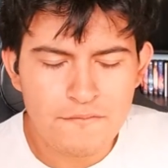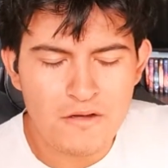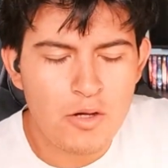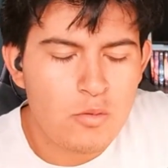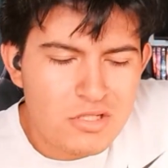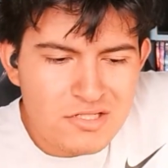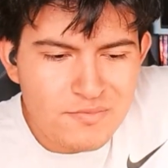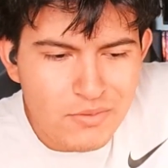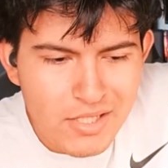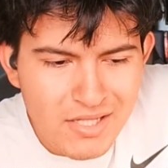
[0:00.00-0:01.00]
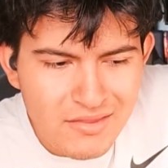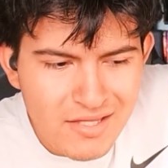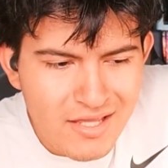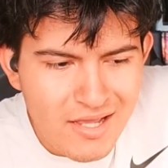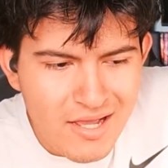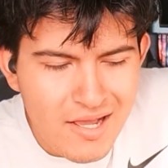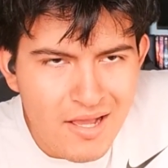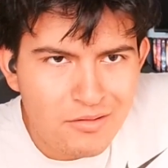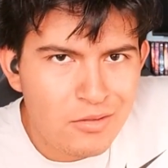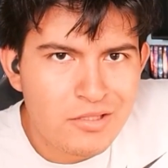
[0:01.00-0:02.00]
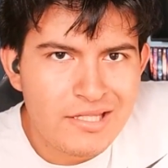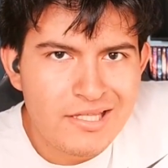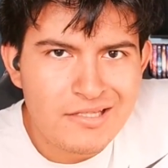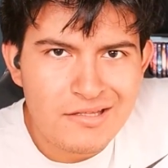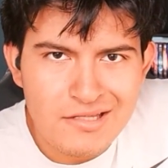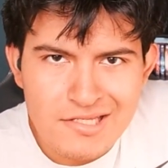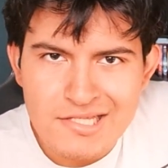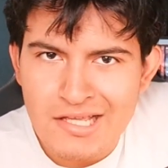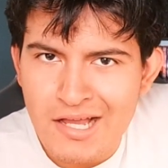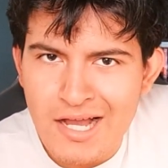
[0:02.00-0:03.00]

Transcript: firework display that, looking into this,